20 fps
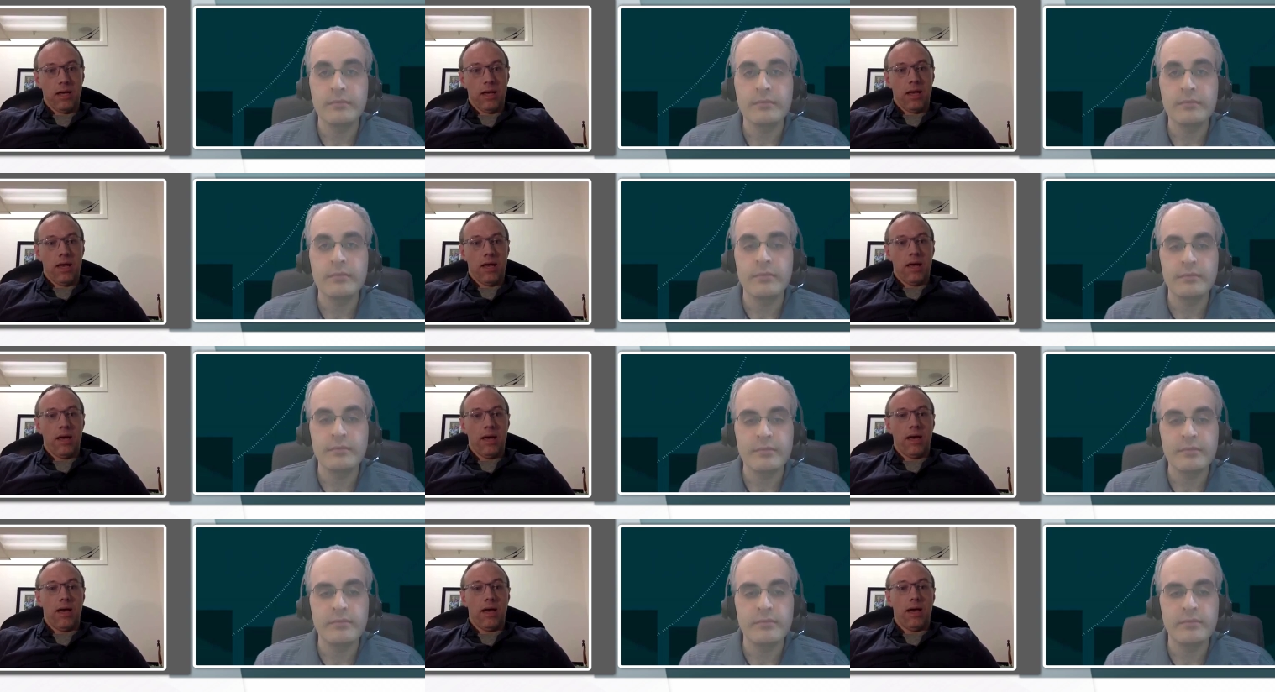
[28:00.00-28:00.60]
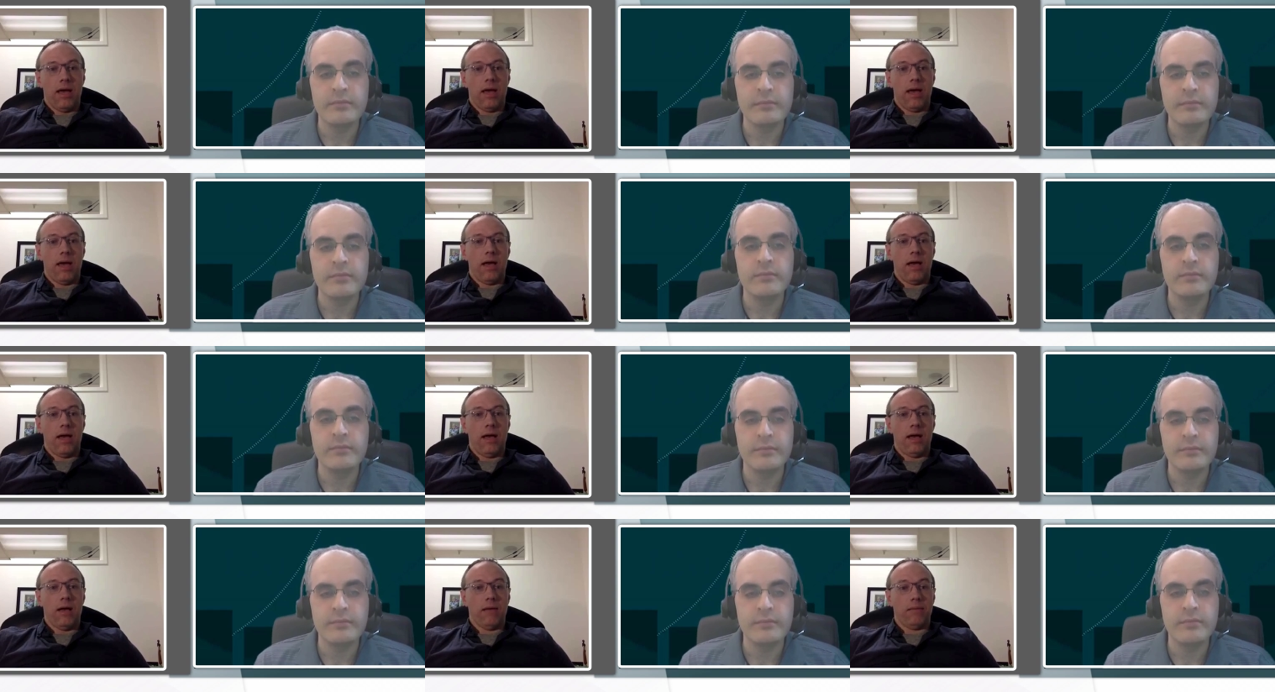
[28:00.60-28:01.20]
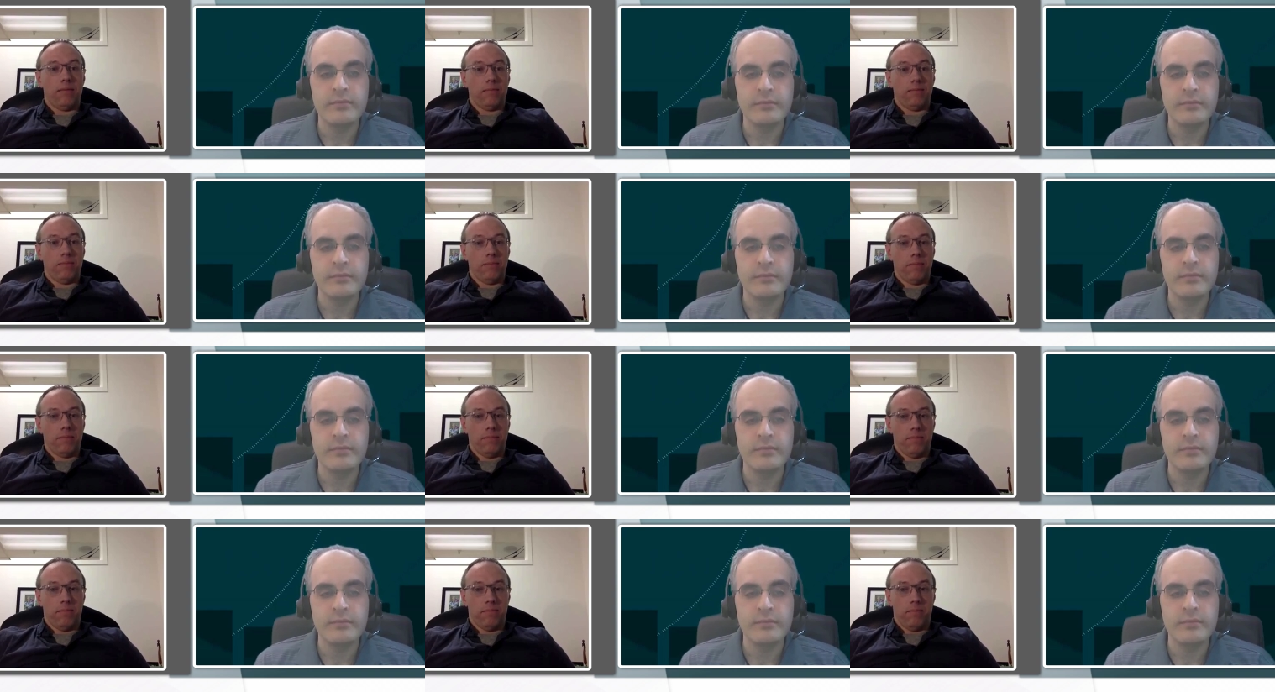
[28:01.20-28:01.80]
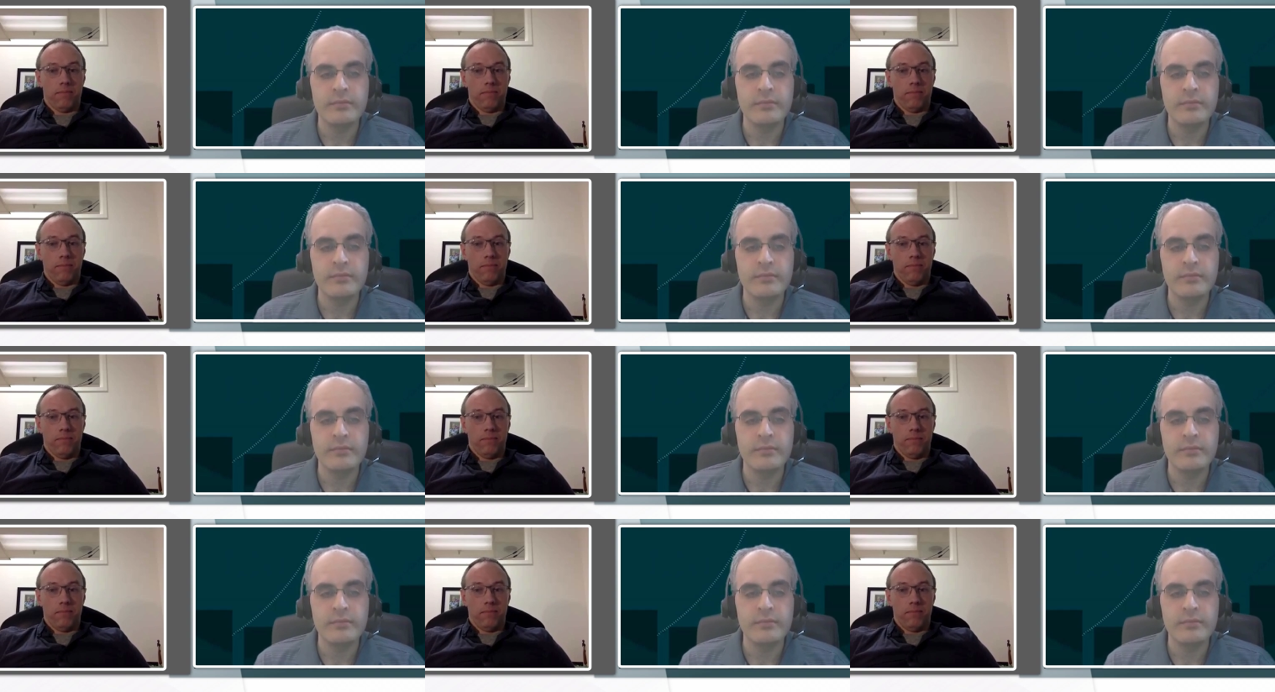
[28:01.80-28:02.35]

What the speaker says: No one is speaking in this clip.